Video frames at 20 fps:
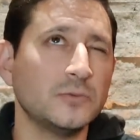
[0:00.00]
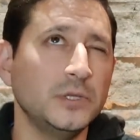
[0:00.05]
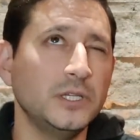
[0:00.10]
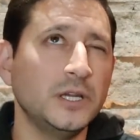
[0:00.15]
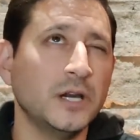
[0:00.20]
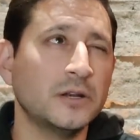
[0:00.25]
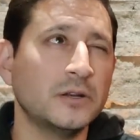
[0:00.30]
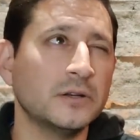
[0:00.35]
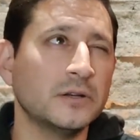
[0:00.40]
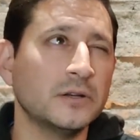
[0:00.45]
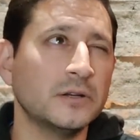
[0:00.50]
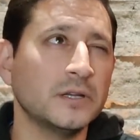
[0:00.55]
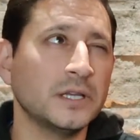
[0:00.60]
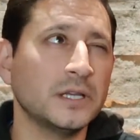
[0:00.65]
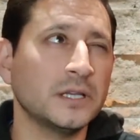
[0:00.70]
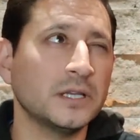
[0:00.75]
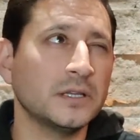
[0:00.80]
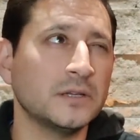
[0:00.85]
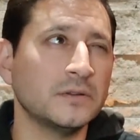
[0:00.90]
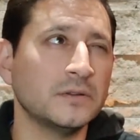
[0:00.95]

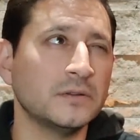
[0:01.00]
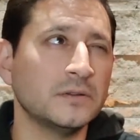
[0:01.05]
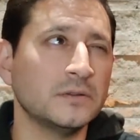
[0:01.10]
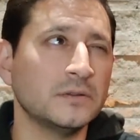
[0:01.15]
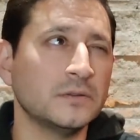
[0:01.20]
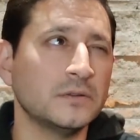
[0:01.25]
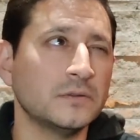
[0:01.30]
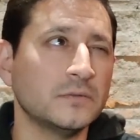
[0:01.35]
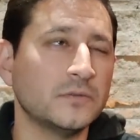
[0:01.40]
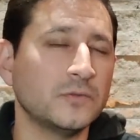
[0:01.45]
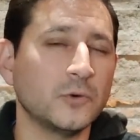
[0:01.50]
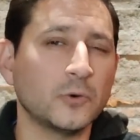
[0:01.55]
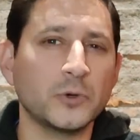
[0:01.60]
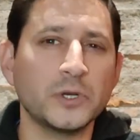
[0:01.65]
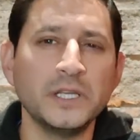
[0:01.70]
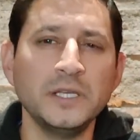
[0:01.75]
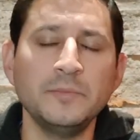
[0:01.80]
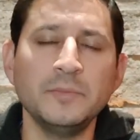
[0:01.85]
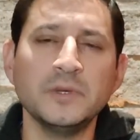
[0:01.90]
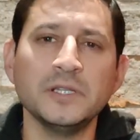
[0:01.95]

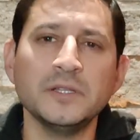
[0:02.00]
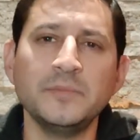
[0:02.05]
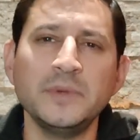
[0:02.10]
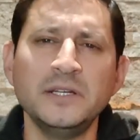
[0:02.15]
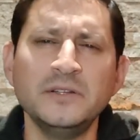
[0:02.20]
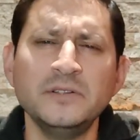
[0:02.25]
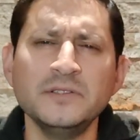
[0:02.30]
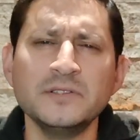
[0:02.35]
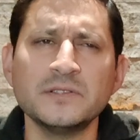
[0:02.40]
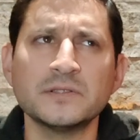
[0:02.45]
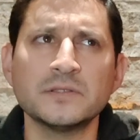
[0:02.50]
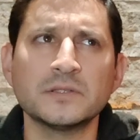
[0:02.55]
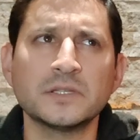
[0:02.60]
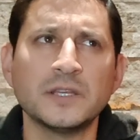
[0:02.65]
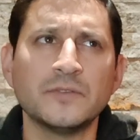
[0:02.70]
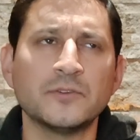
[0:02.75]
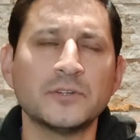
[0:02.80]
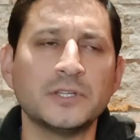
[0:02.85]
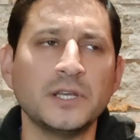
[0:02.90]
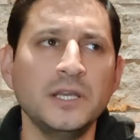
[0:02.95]
340 millimeters,
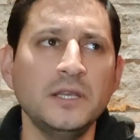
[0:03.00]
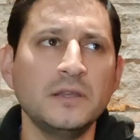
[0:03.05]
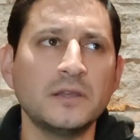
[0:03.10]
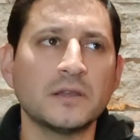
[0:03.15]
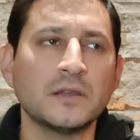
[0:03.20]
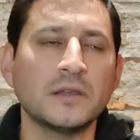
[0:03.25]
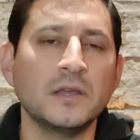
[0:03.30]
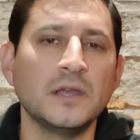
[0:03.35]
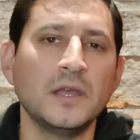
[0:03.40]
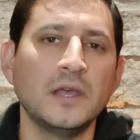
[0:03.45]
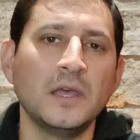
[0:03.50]
give or take.